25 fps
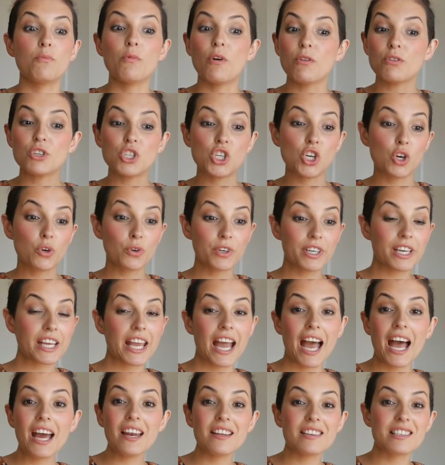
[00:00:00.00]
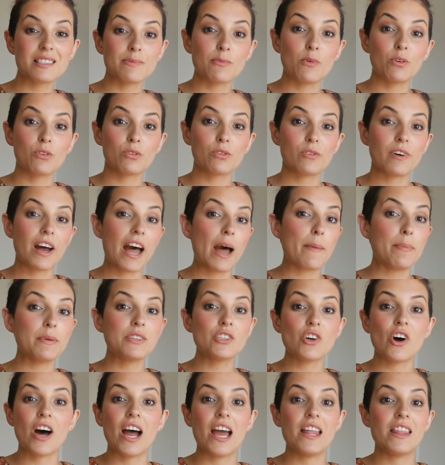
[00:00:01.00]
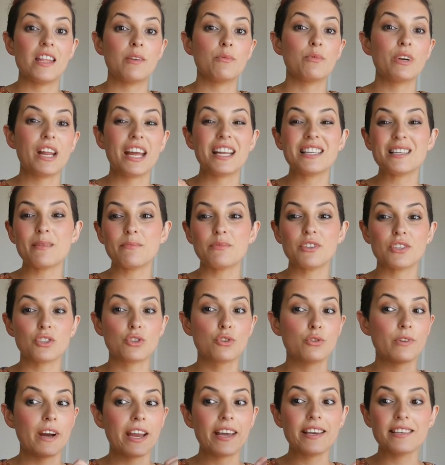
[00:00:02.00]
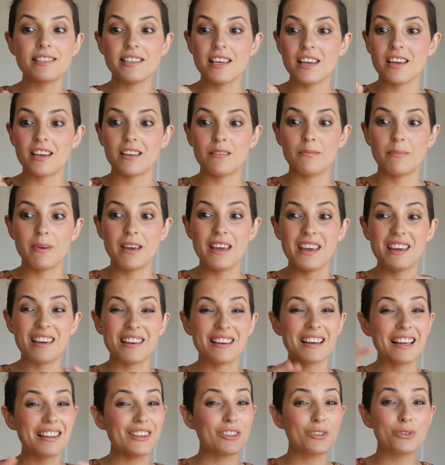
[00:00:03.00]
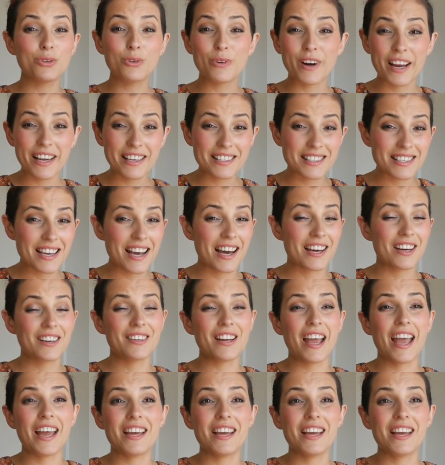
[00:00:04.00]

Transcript: Well, she already had a small little appetite and then would end up just grazing and being a little grazer.